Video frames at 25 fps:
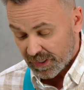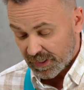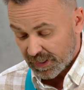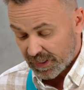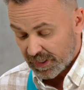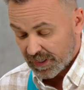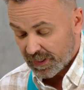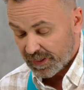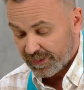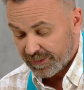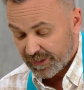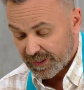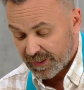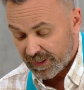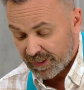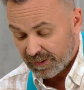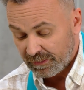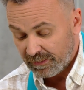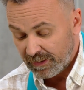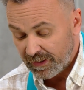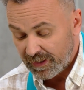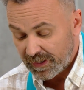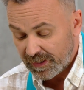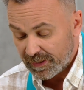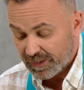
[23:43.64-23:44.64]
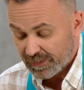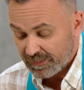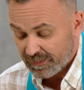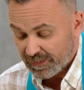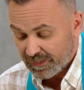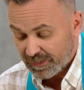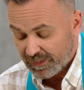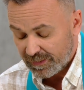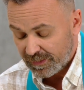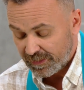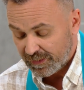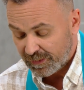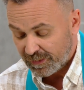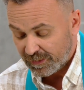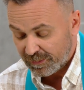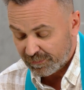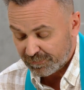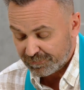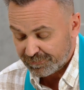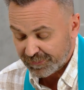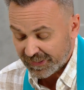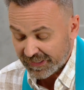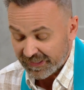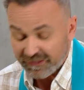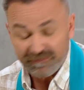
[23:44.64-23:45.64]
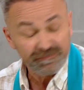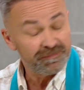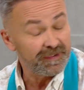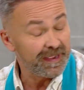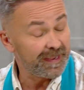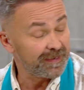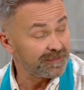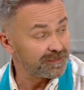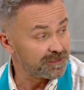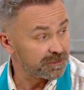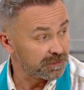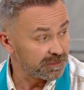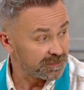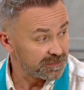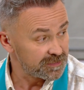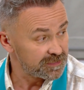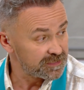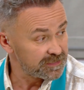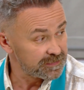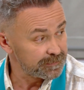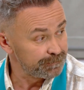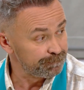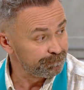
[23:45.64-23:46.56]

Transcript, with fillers: uh, there are a lot of inventors